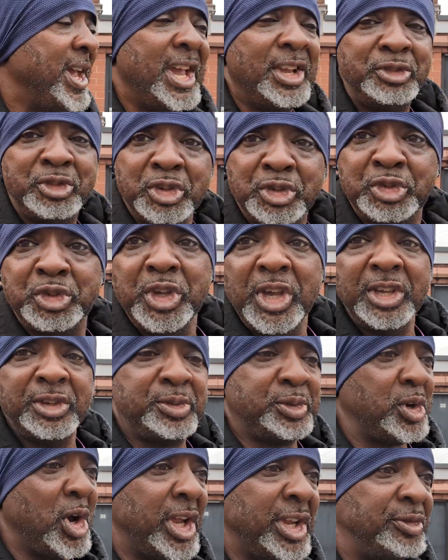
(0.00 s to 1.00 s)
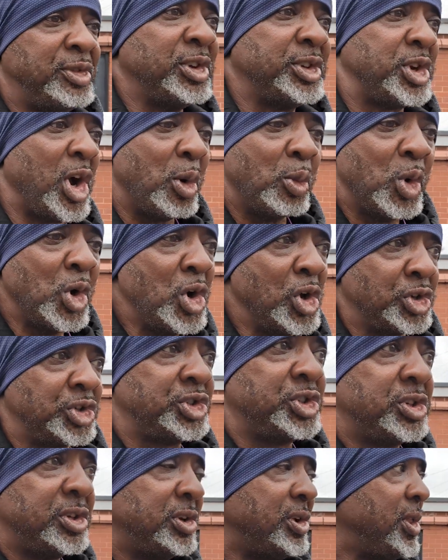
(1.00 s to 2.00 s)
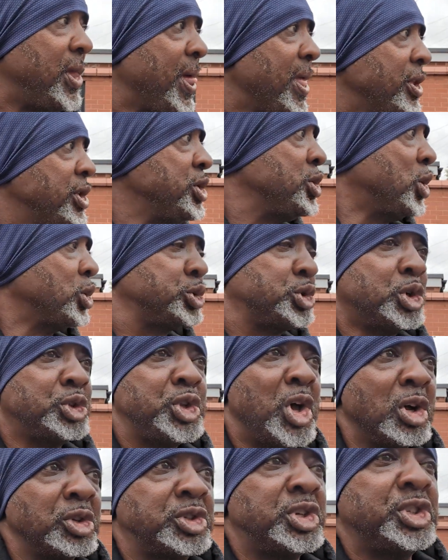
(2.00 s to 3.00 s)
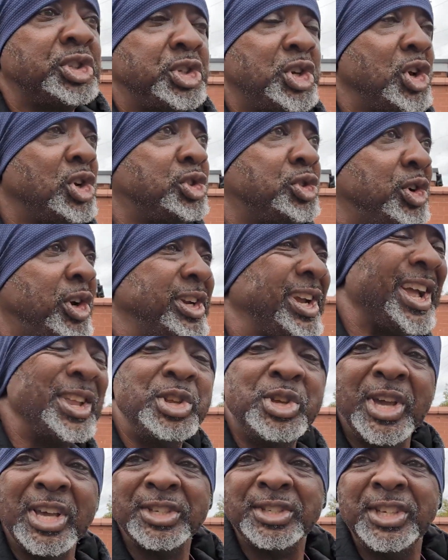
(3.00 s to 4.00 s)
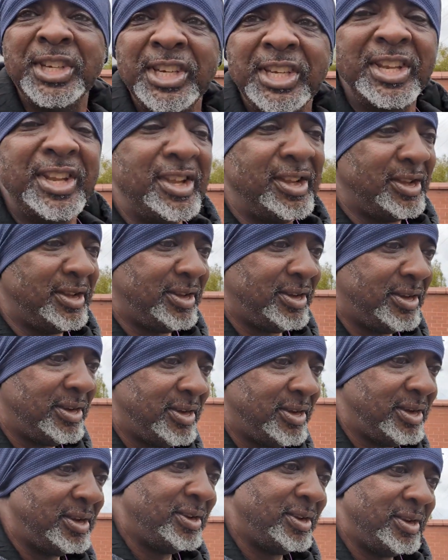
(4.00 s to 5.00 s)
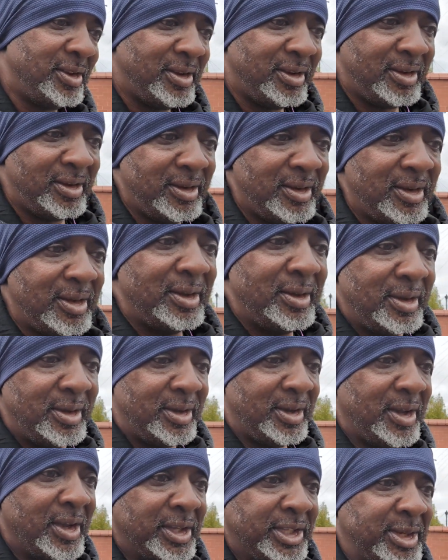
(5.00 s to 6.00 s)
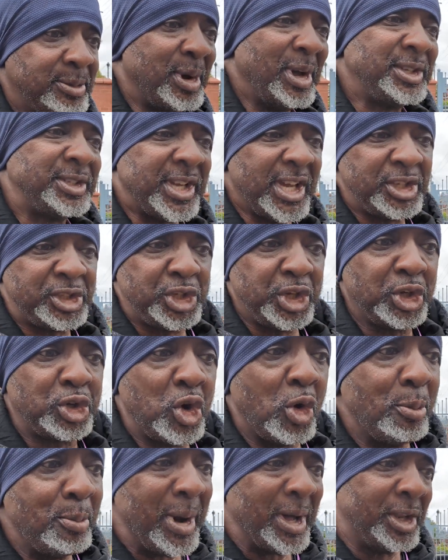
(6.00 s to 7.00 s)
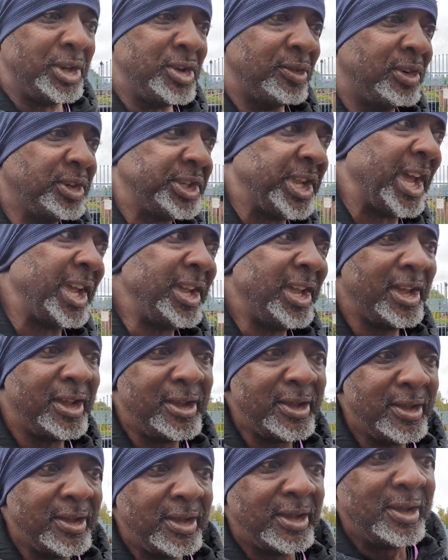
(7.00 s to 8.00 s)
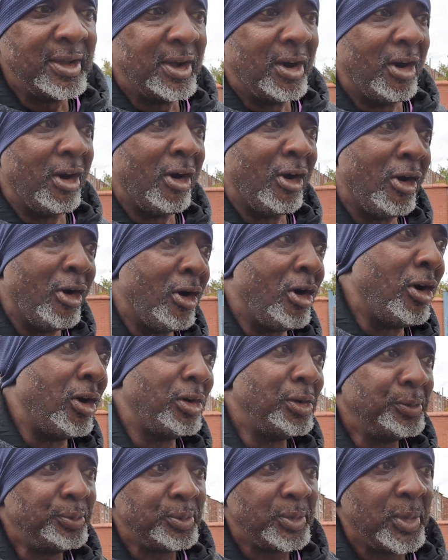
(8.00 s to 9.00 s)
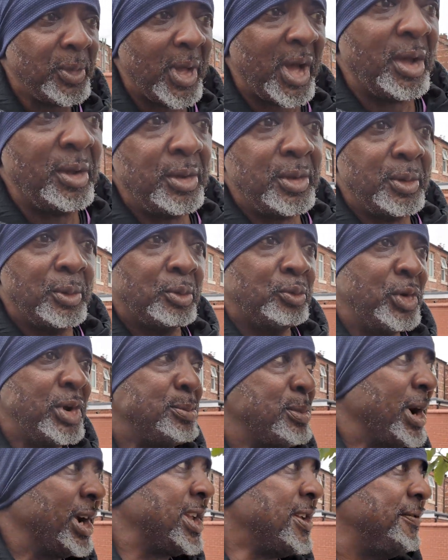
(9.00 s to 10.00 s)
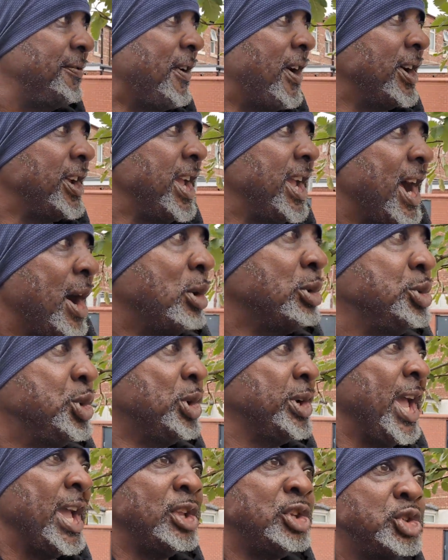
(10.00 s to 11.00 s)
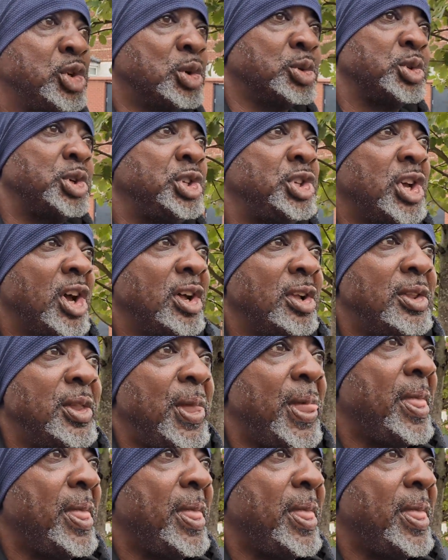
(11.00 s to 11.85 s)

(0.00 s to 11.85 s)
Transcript: it's got worse. You go to a doctor's surgery, can you get seen? Did I say to you, come back another day, or ring back in 48 hours, we'll get in touch with you?